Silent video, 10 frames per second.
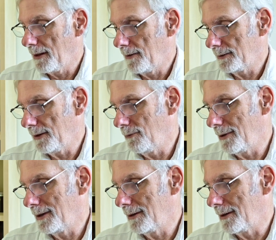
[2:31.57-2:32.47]
I would say
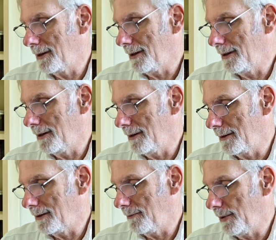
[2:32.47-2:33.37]
one
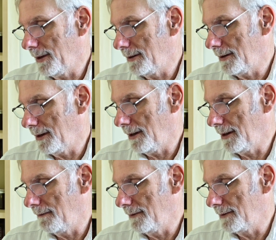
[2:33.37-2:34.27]
complaint that I
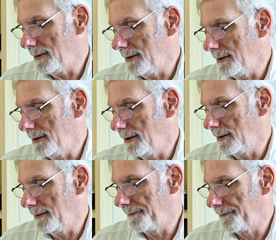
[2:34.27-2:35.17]
have is
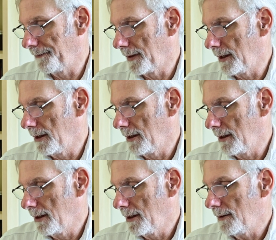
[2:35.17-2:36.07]
the
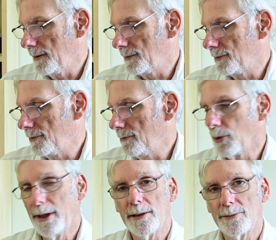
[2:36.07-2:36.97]
zoom
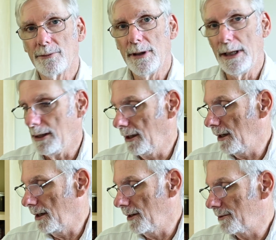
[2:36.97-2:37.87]
ring is really
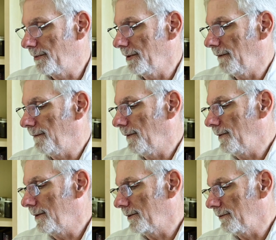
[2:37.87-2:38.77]
large, but the
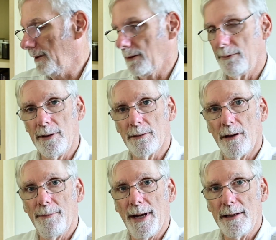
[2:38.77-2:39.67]
focus ring, when you're
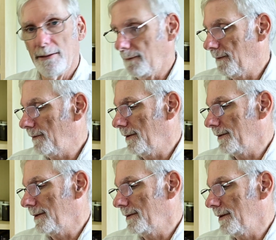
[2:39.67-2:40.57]
on manual
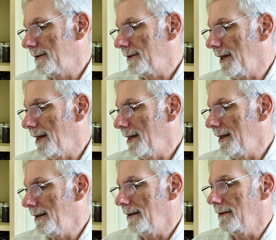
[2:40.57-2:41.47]
focus, is this
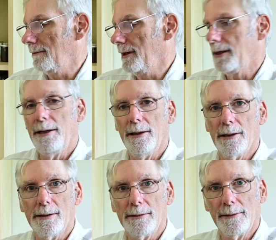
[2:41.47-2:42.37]
tiny little ring
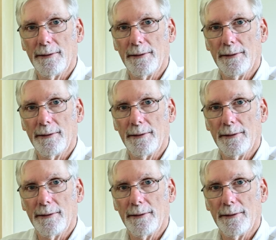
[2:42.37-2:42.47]
here.